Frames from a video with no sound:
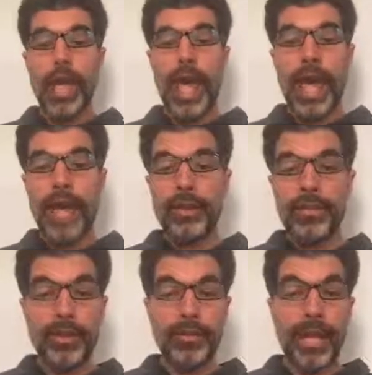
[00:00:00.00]
and
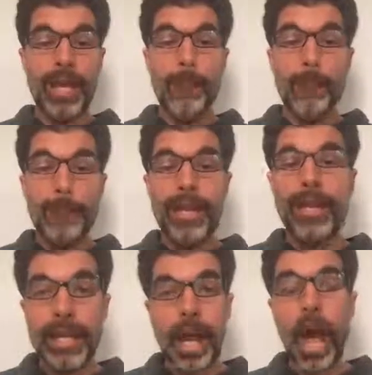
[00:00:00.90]
there's an
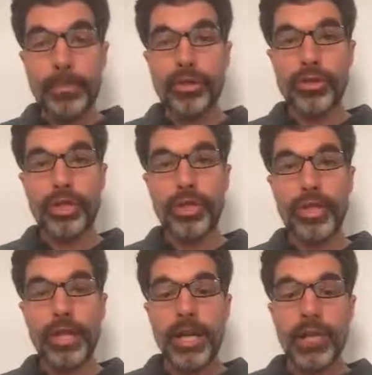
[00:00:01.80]
immediate
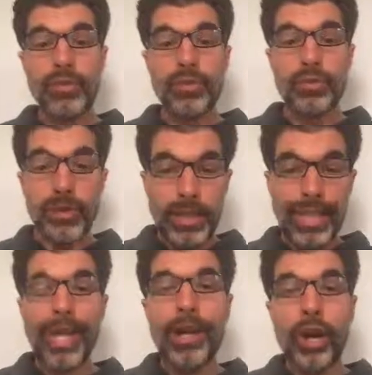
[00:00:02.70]
opportunity to
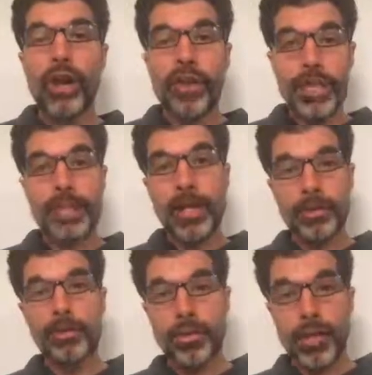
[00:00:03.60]
get on the
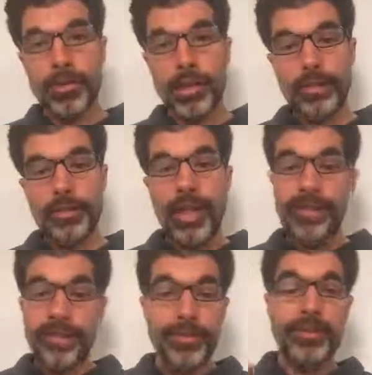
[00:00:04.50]
email newsletter list.
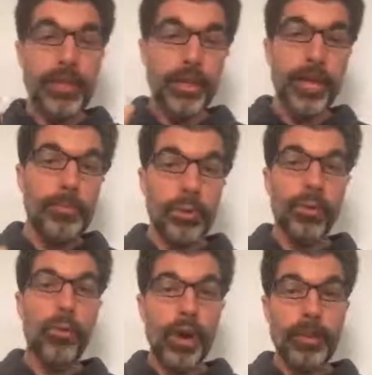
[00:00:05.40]
This is the number
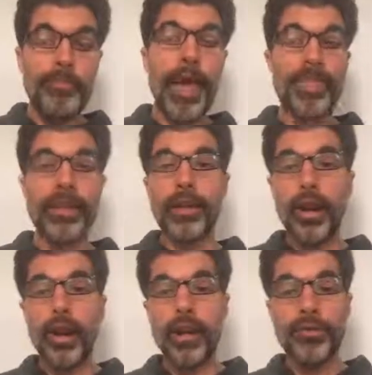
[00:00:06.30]
one method
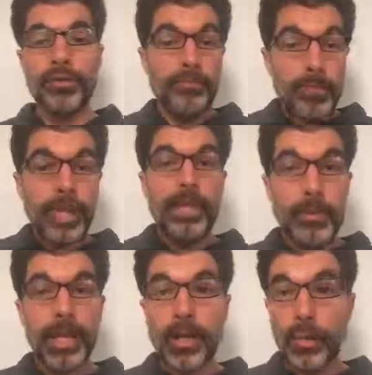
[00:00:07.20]
of making
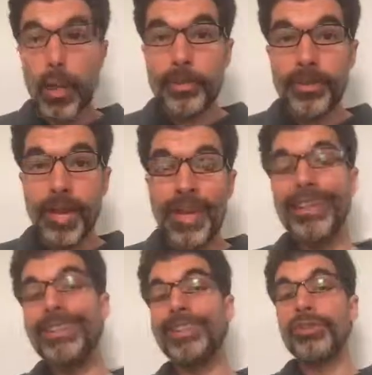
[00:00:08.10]
money on a
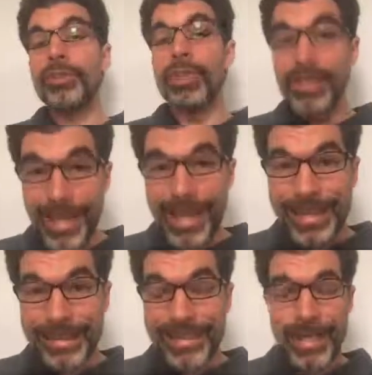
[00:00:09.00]
website is your
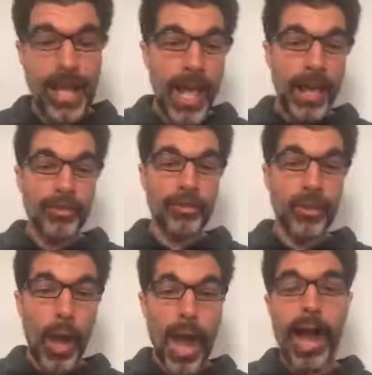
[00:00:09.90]
list. And
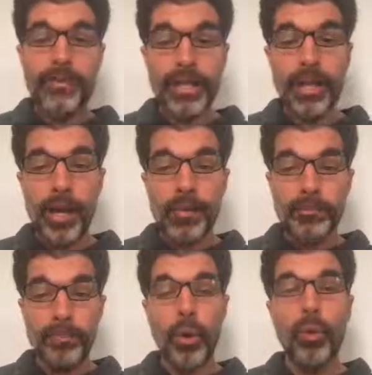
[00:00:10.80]
so having a
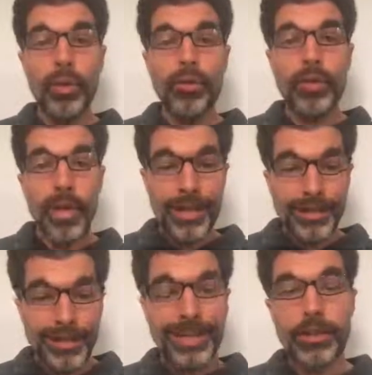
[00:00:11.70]
bold,
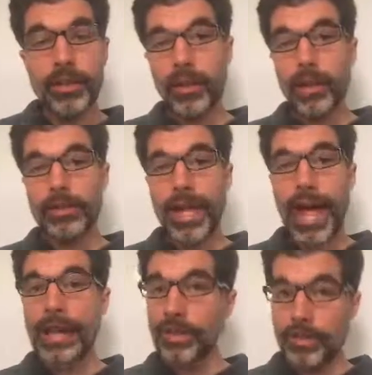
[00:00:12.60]
clear call to
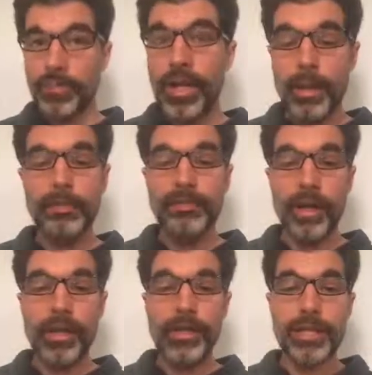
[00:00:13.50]
action right up
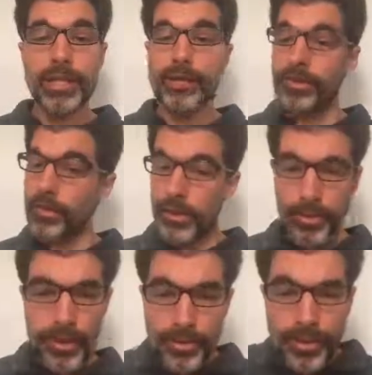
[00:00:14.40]
front is
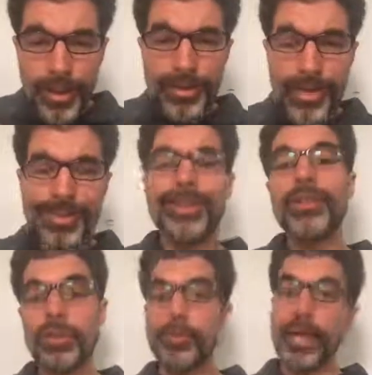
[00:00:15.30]
it's an
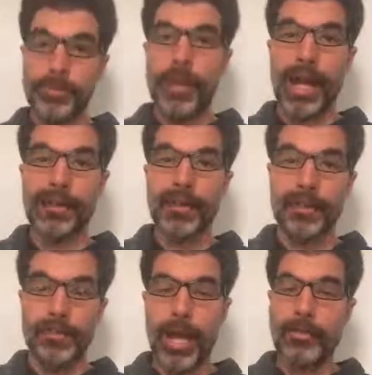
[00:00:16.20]
essential best practice
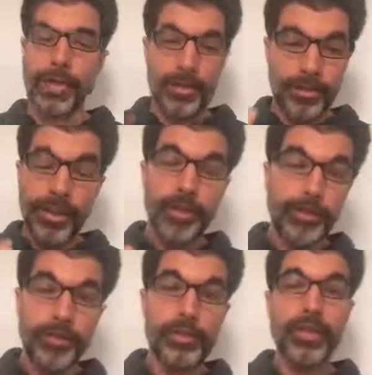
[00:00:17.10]
in my opinion. So that's
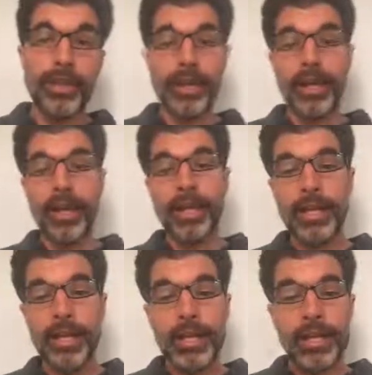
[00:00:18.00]
the first thing that I
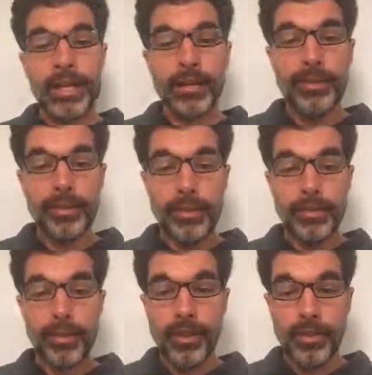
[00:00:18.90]
like is
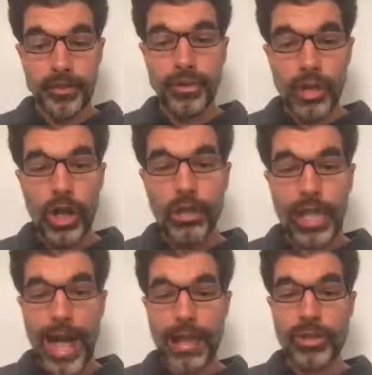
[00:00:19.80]
this good call
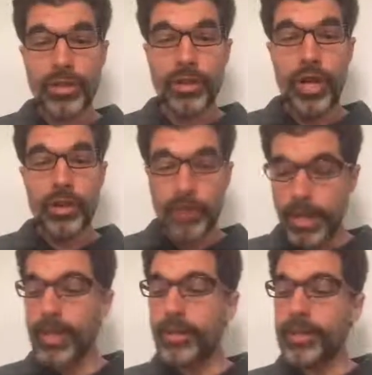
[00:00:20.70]
to action
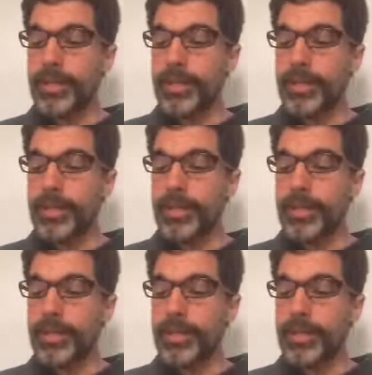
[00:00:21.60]
right here at the